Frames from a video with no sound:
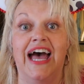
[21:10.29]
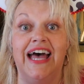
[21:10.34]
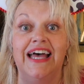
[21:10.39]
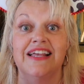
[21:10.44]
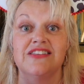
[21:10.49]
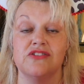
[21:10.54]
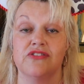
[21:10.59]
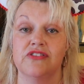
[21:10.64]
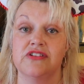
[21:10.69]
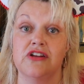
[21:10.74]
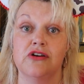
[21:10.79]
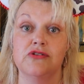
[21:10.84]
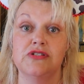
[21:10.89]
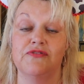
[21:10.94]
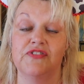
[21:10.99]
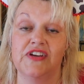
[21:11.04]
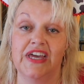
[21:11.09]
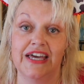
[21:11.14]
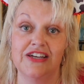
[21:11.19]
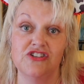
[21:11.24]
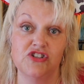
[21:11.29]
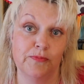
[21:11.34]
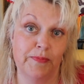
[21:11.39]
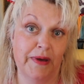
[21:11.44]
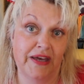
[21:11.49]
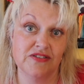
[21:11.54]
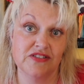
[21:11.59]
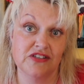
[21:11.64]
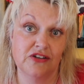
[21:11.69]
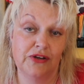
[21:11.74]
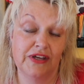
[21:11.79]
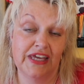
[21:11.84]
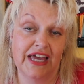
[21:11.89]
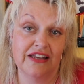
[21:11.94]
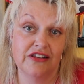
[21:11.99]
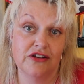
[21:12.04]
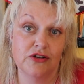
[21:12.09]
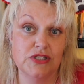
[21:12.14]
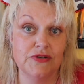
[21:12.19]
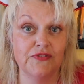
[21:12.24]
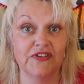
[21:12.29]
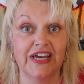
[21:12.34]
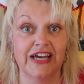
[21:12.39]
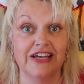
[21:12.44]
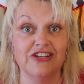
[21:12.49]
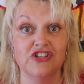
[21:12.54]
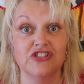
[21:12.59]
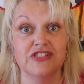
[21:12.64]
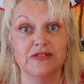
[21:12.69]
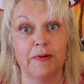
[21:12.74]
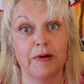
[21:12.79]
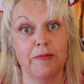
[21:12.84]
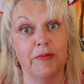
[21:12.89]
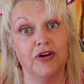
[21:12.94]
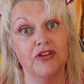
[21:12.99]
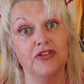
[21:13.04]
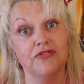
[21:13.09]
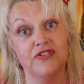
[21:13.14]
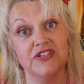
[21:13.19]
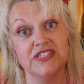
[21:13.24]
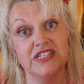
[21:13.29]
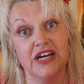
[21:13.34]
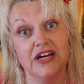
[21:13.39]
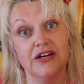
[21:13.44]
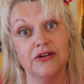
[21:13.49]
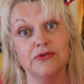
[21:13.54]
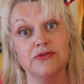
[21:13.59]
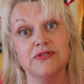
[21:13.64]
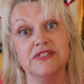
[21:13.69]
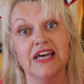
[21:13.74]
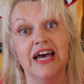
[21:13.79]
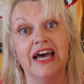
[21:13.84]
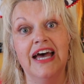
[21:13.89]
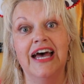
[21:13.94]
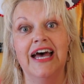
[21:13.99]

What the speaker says: and on the notification bell so you get notifications about my other videos.